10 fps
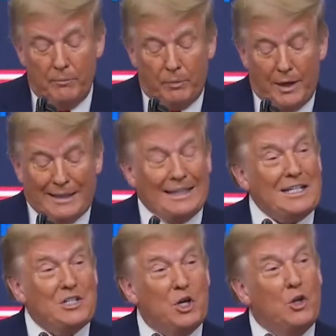at
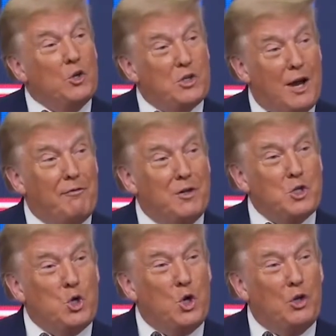least in those conference
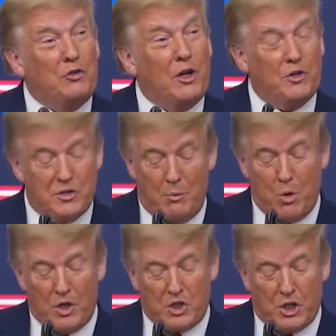calls that are
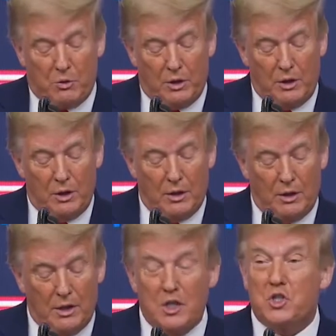somewhat secret,
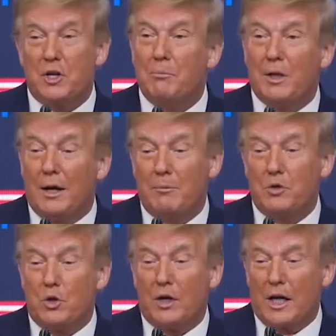other than
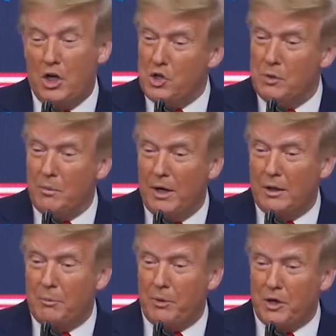sometimes on occasion, Mike,
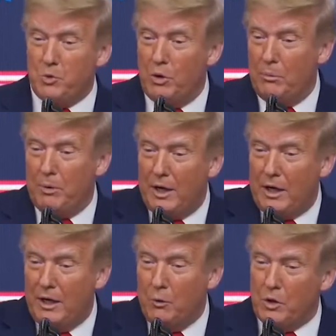the press will break
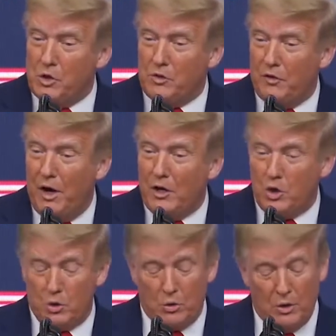in, which is fine
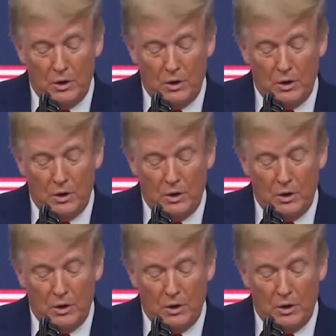too.